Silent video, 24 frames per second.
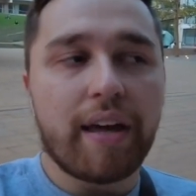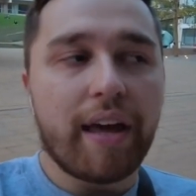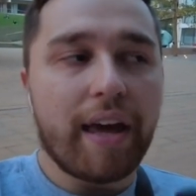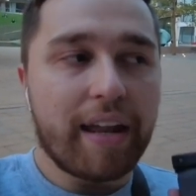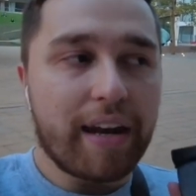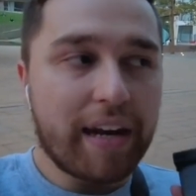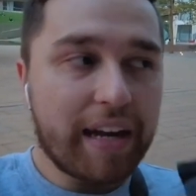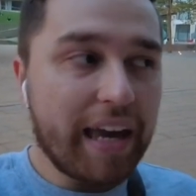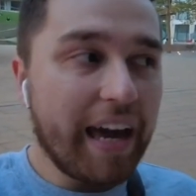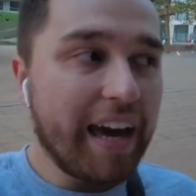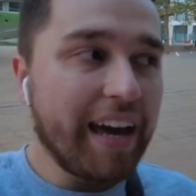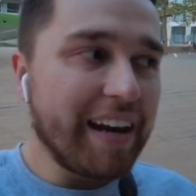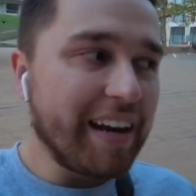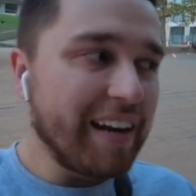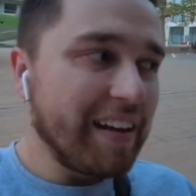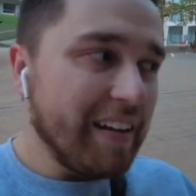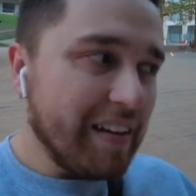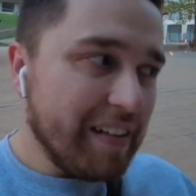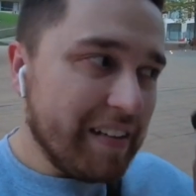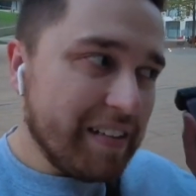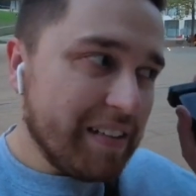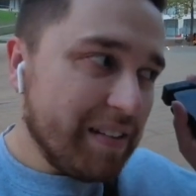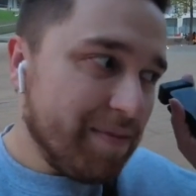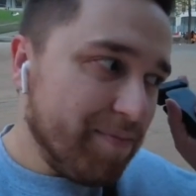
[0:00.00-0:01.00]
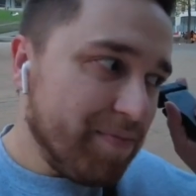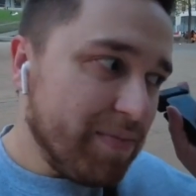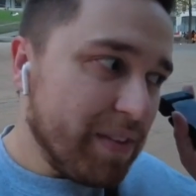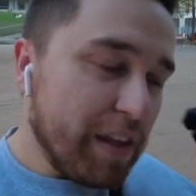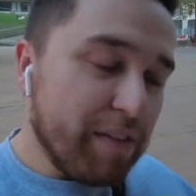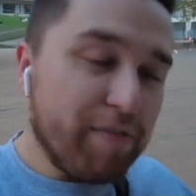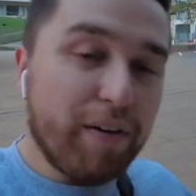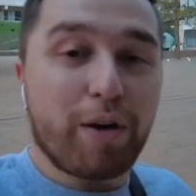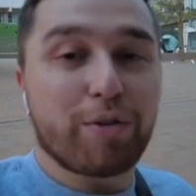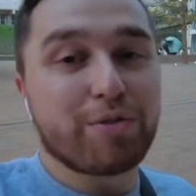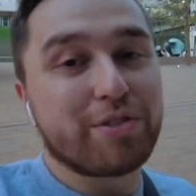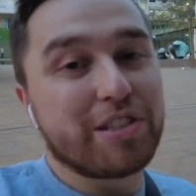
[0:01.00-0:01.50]
And again,
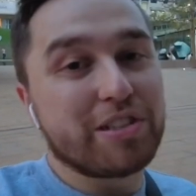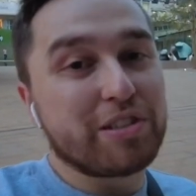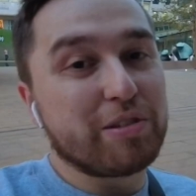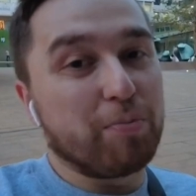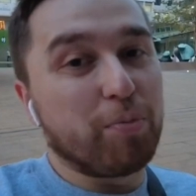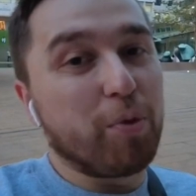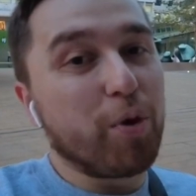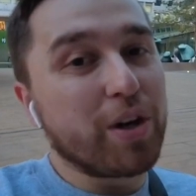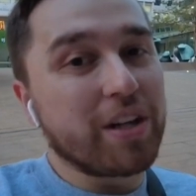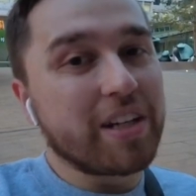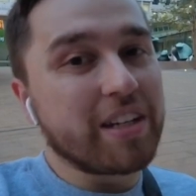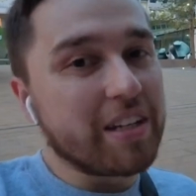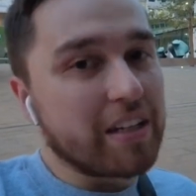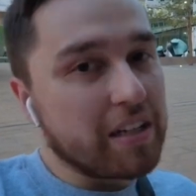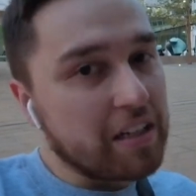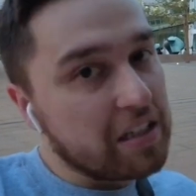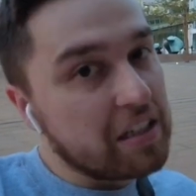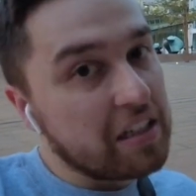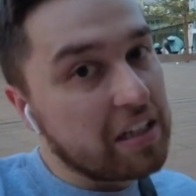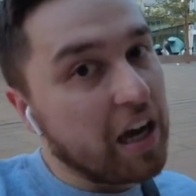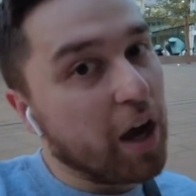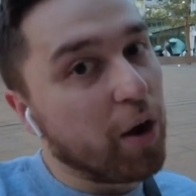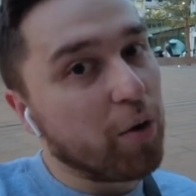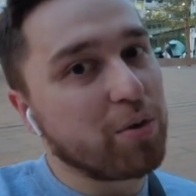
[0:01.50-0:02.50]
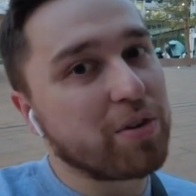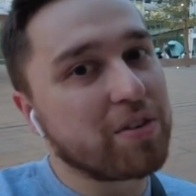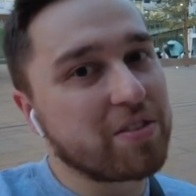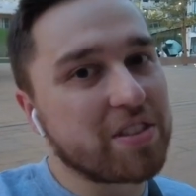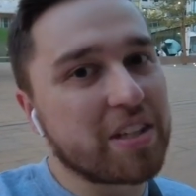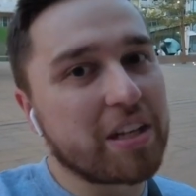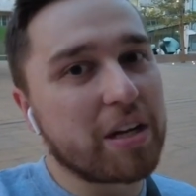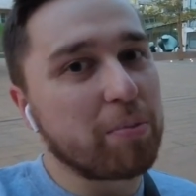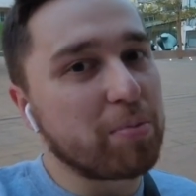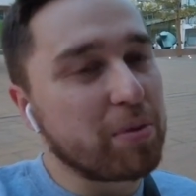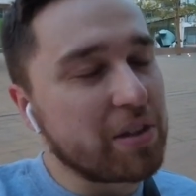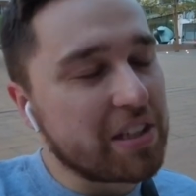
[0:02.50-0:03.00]
if I was disappointed, I would have
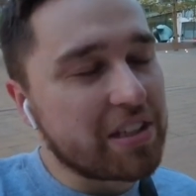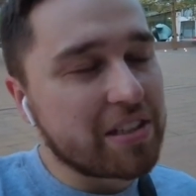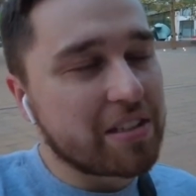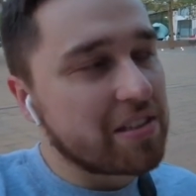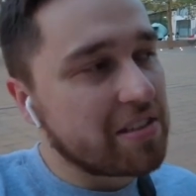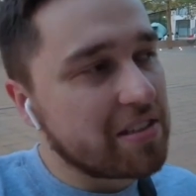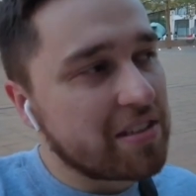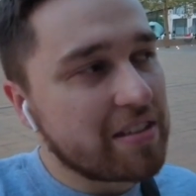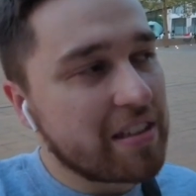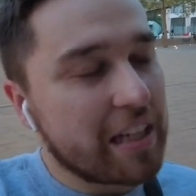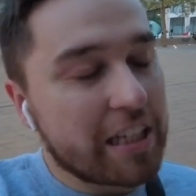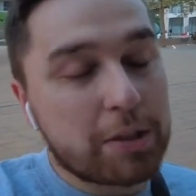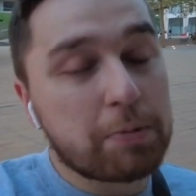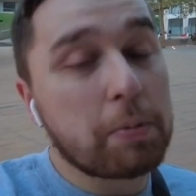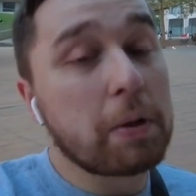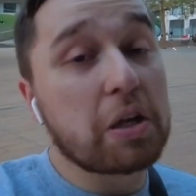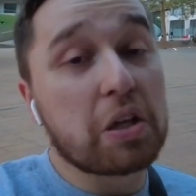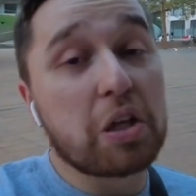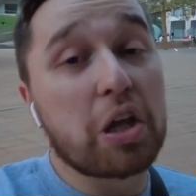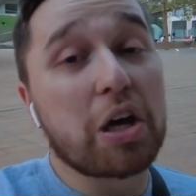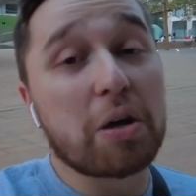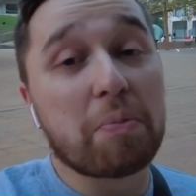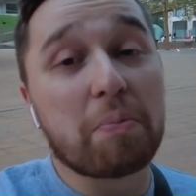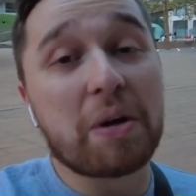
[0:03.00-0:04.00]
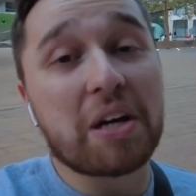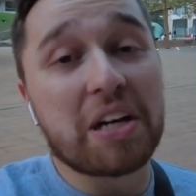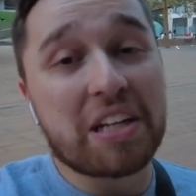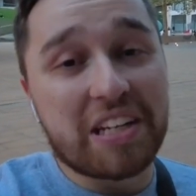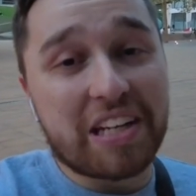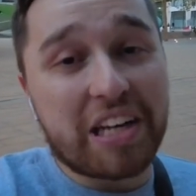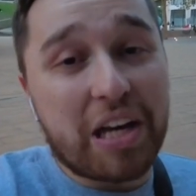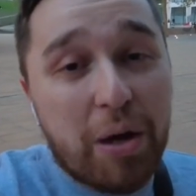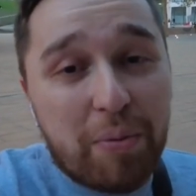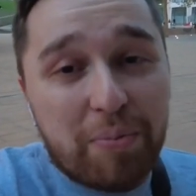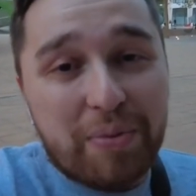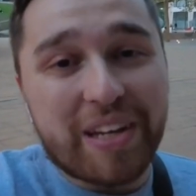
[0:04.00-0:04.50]
said it because I spent a lot of money to
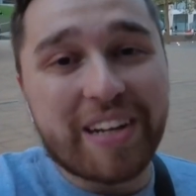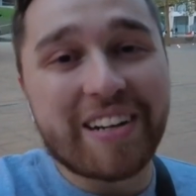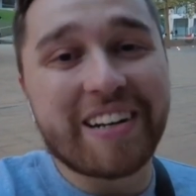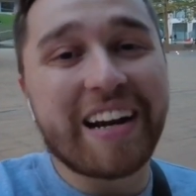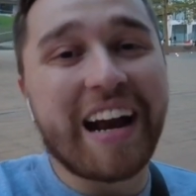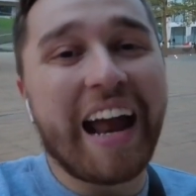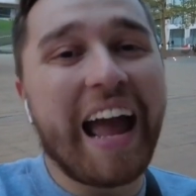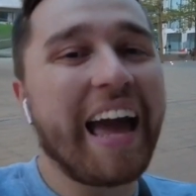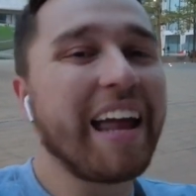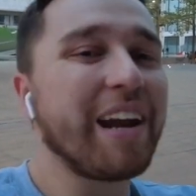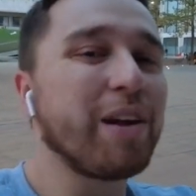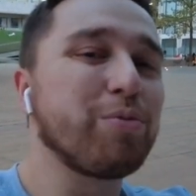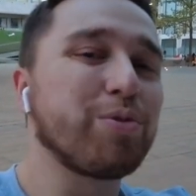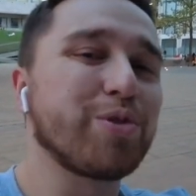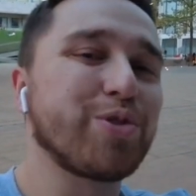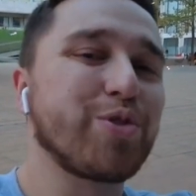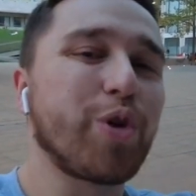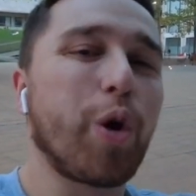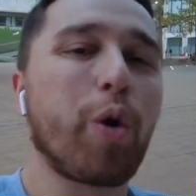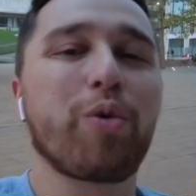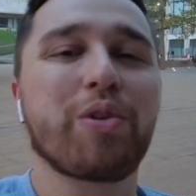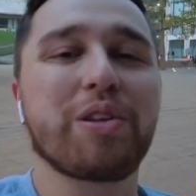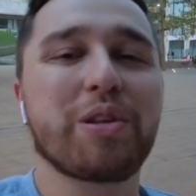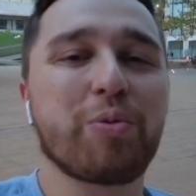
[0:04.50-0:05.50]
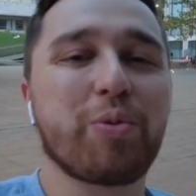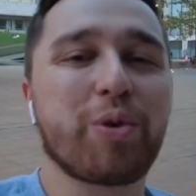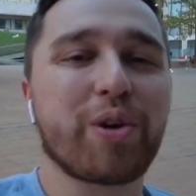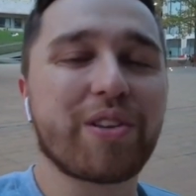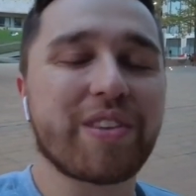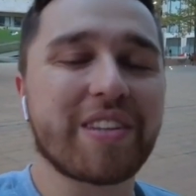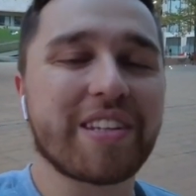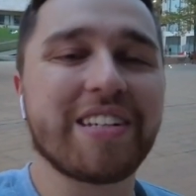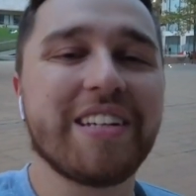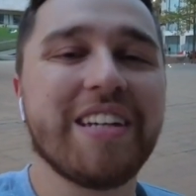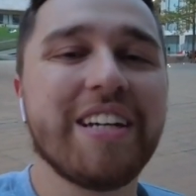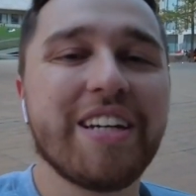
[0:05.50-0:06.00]
come here and it was totally
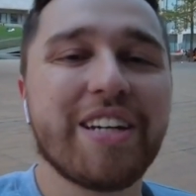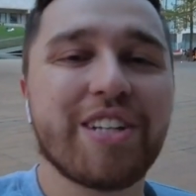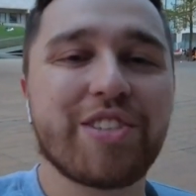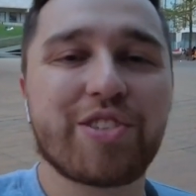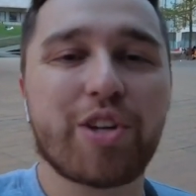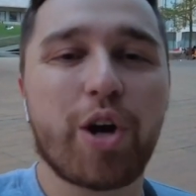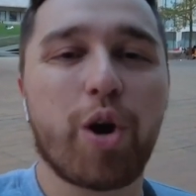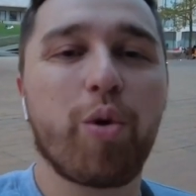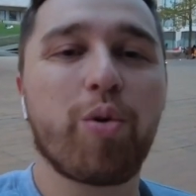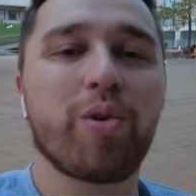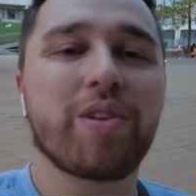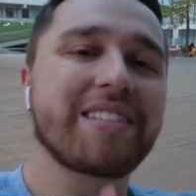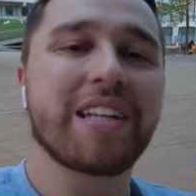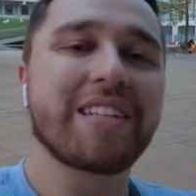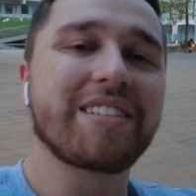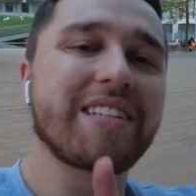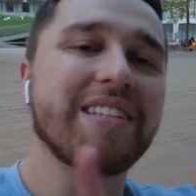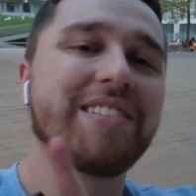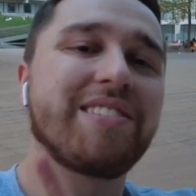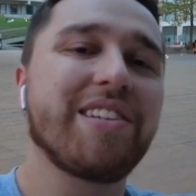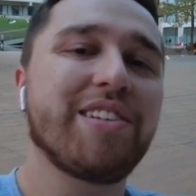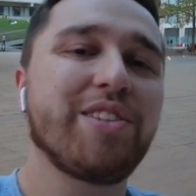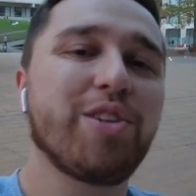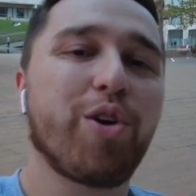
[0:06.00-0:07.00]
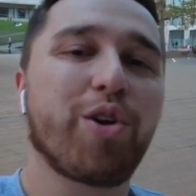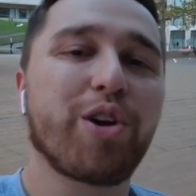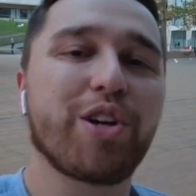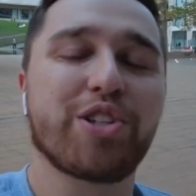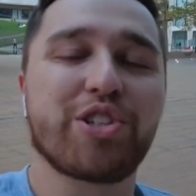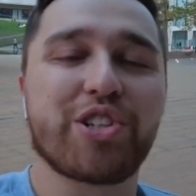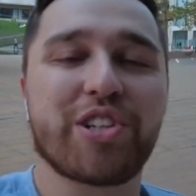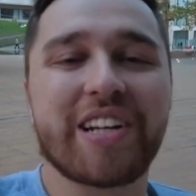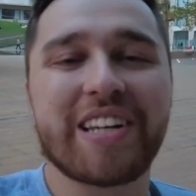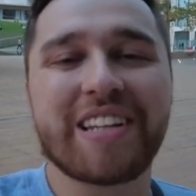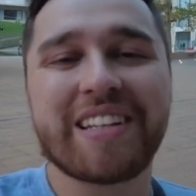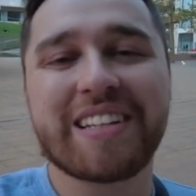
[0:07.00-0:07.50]
worth it. So let's continue our
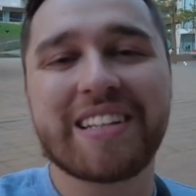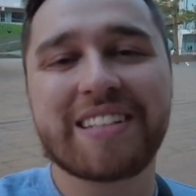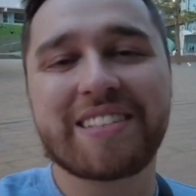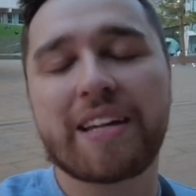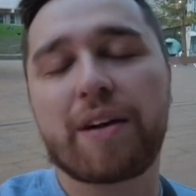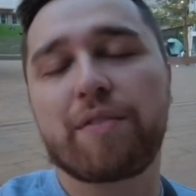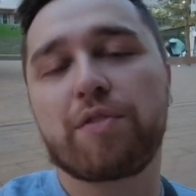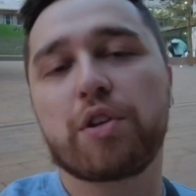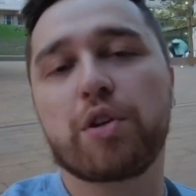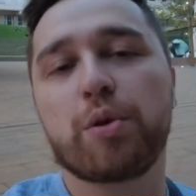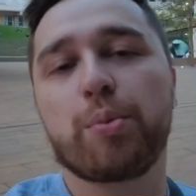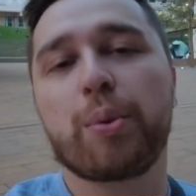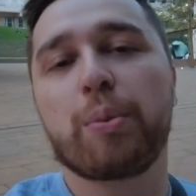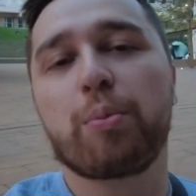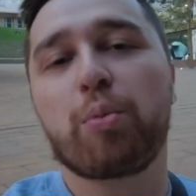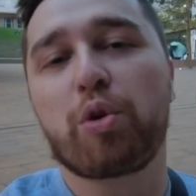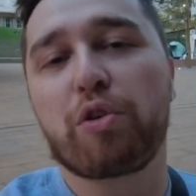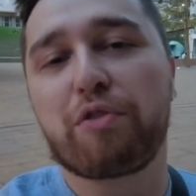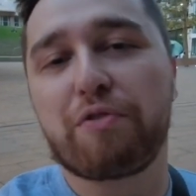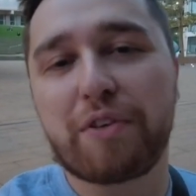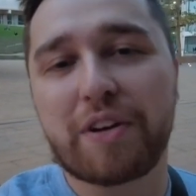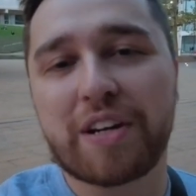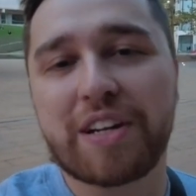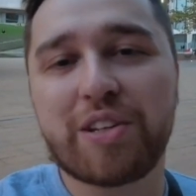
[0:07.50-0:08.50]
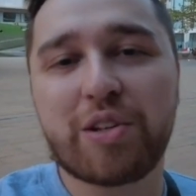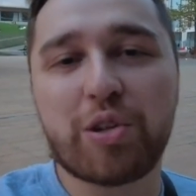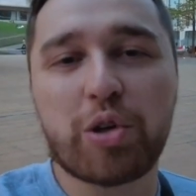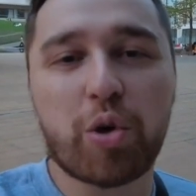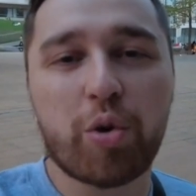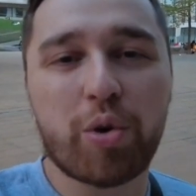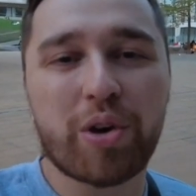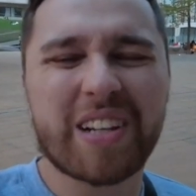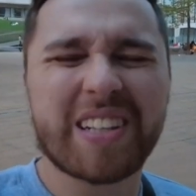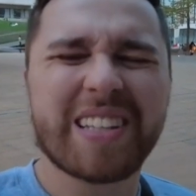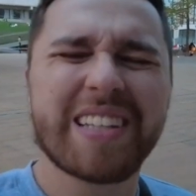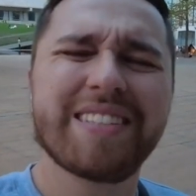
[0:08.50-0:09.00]
journey. Let's have a little bit more fun in New York.